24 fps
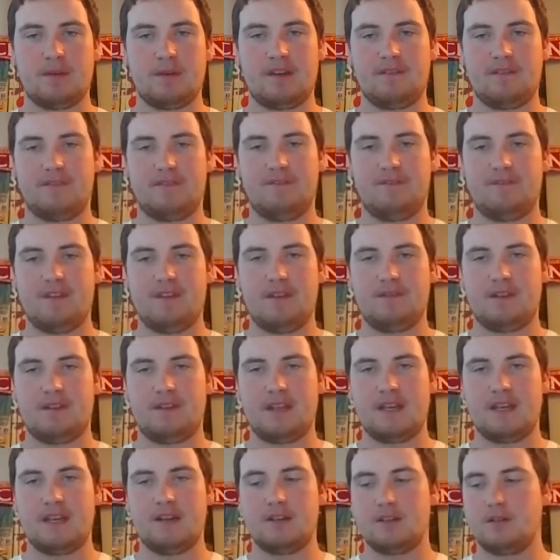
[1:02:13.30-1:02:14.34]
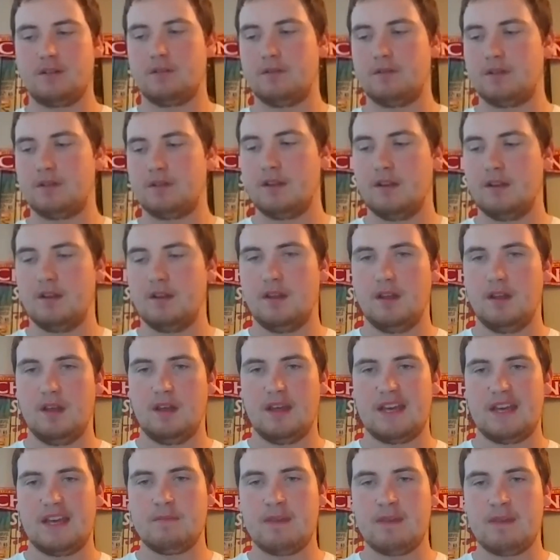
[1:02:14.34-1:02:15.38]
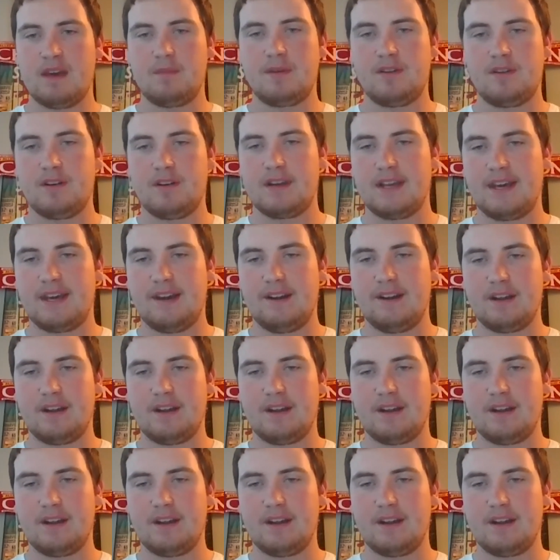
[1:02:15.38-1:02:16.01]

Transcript: 50 years old. He might be retired, I'm not sure.